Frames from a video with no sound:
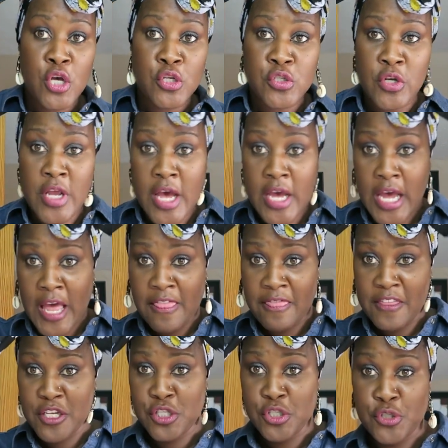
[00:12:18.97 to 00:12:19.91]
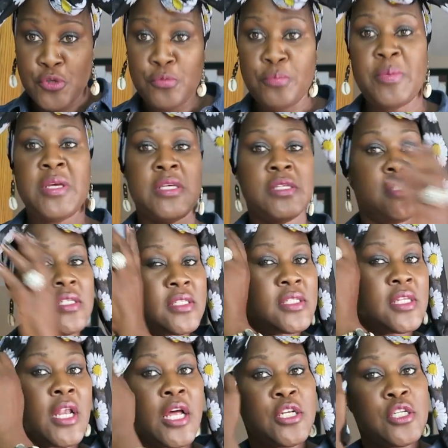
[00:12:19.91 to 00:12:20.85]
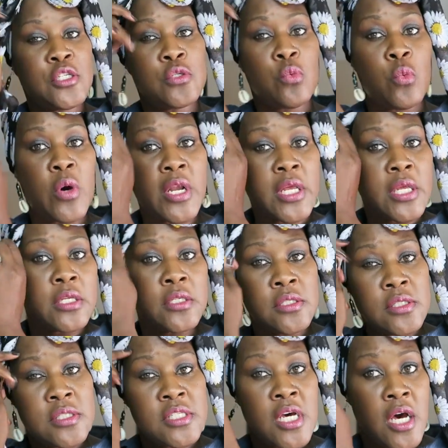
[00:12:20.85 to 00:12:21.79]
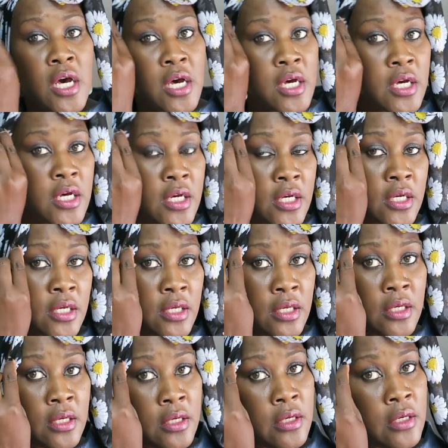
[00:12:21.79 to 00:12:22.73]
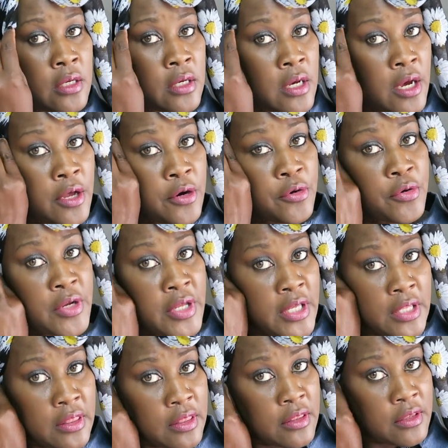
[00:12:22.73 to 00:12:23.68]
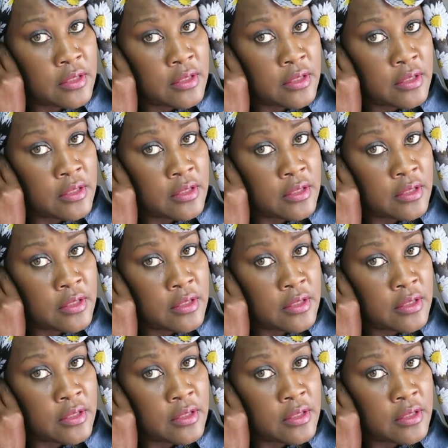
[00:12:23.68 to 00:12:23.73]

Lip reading: So now I got these 2 pieces that I just want to tuck underneath.